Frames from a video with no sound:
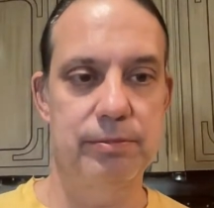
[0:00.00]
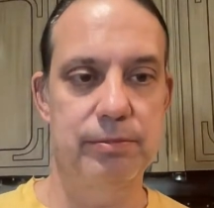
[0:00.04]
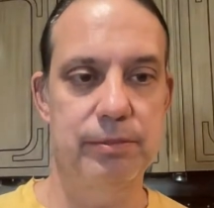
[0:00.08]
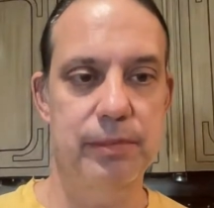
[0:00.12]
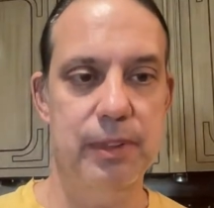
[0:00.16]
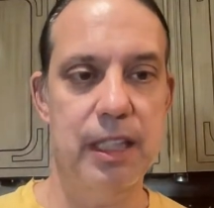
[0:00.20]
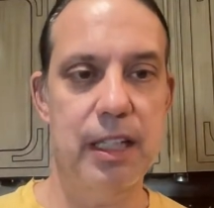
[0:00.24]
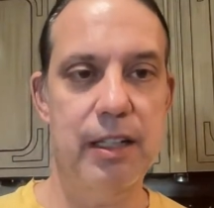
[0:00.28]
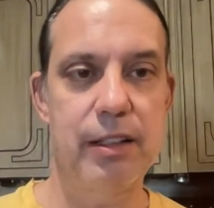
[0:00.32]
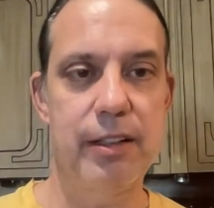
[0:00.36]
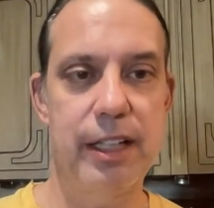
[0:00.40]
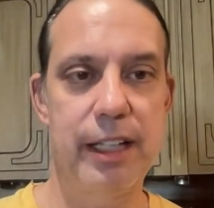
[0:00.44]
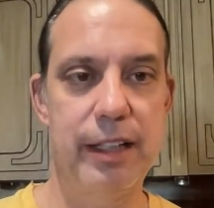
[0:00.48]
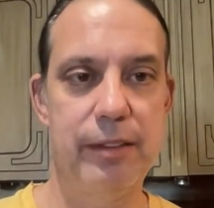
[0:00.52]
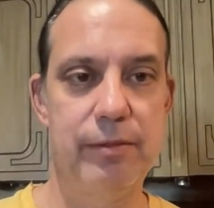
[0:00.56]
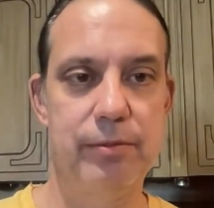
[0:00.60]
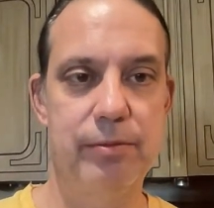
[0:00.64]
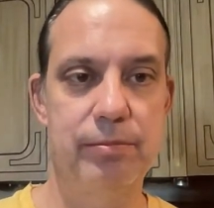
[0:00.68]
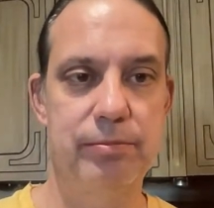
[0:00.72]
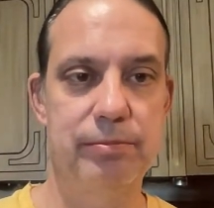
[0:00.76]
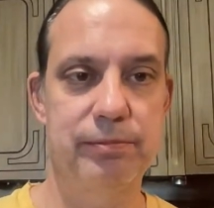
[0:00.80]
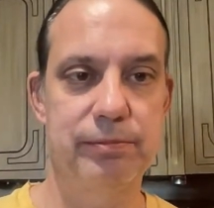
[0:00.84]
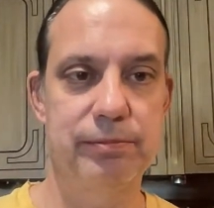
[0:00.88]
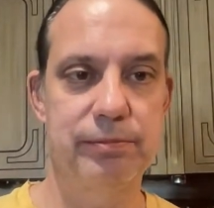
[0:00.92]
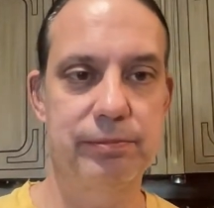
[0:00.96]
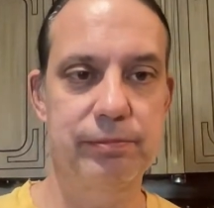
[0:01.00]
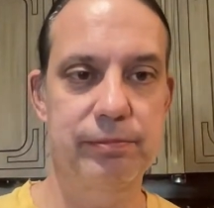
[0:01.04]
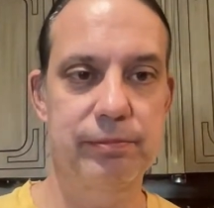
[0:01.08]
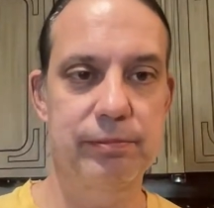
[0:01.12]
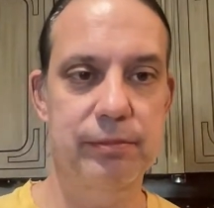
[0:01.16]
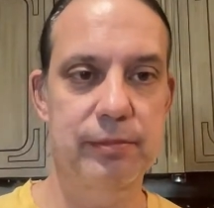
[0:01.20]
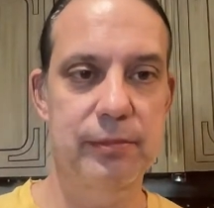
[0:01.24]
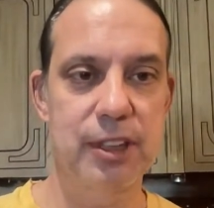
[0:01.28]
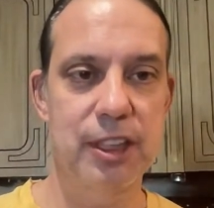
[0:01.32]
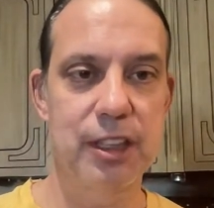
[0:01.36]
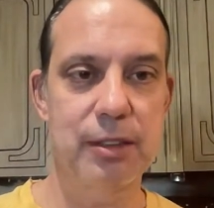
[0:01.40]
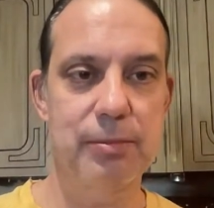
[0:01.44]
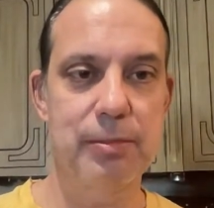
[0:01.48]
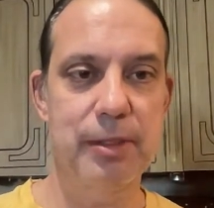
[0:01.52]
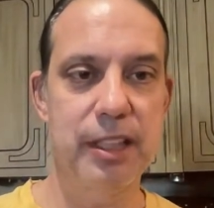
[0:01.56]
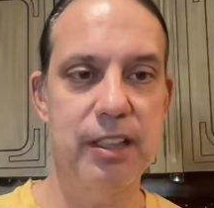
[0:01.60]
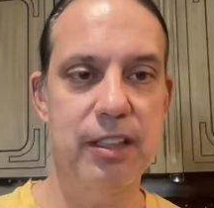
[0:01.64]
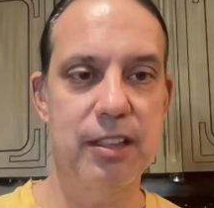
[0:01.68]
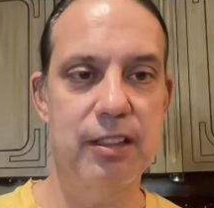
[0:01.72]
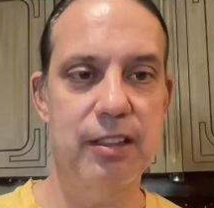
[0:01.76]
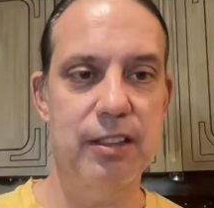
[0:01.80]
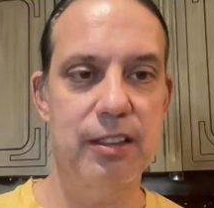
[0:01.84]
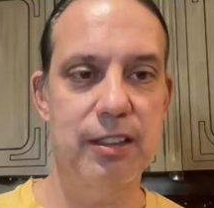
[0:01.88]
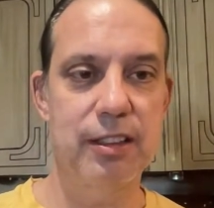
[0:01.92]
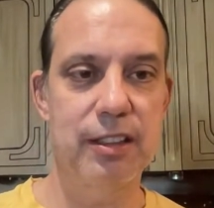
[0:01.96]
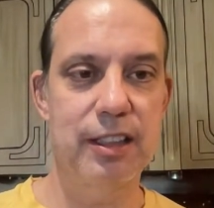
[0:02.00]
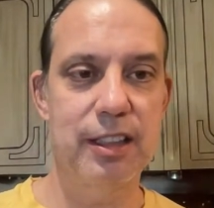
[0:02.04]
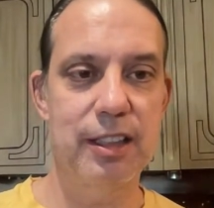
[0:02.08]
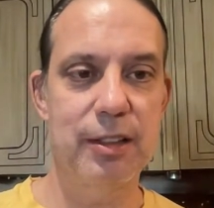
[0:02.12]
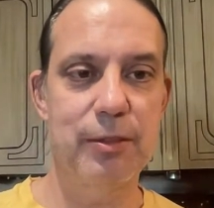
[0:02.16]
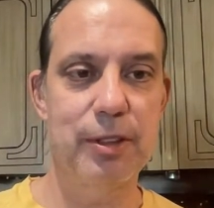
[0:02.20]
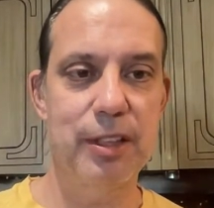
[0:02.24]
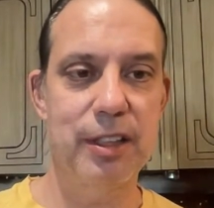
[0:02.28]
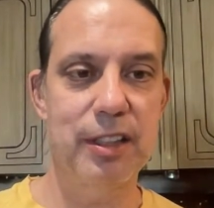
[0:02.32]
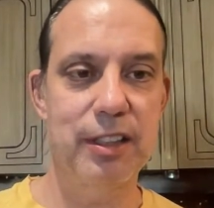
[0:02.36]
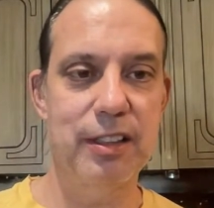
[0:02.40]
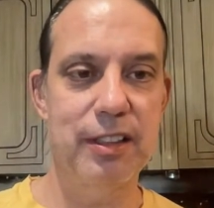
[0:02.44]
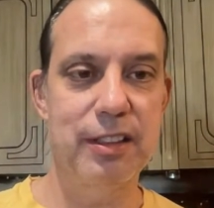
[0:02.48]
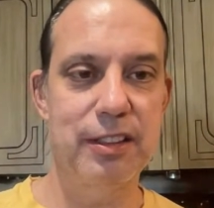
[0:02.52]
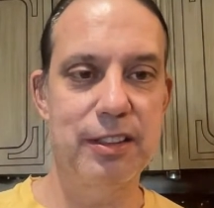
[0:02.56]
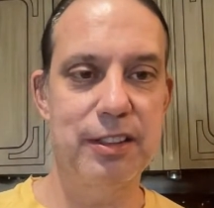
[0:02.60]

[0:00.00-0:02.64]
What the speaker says: All right. Took me longer than I wanted it